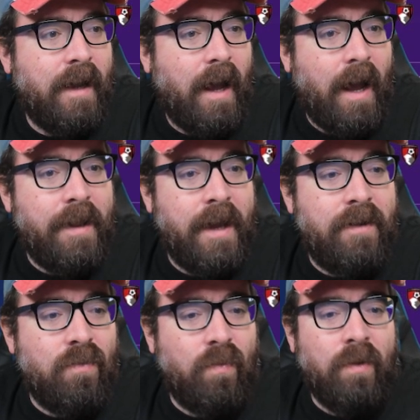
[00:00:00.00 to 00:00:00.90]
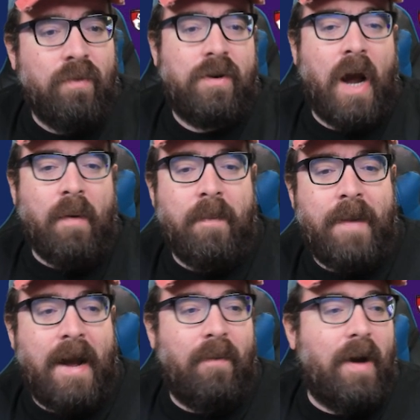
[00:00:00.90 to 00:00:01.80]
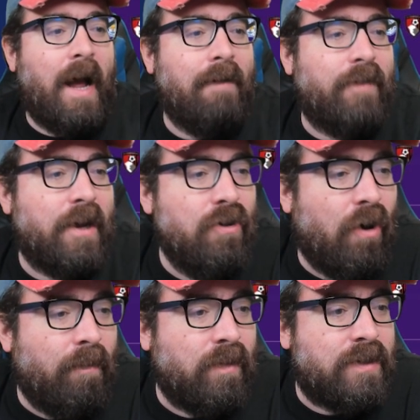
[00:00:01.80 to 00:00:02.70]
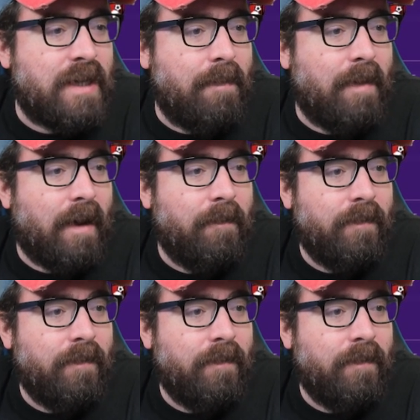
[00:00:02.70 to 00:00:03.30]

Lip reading: And then we'll go about having a normal summer.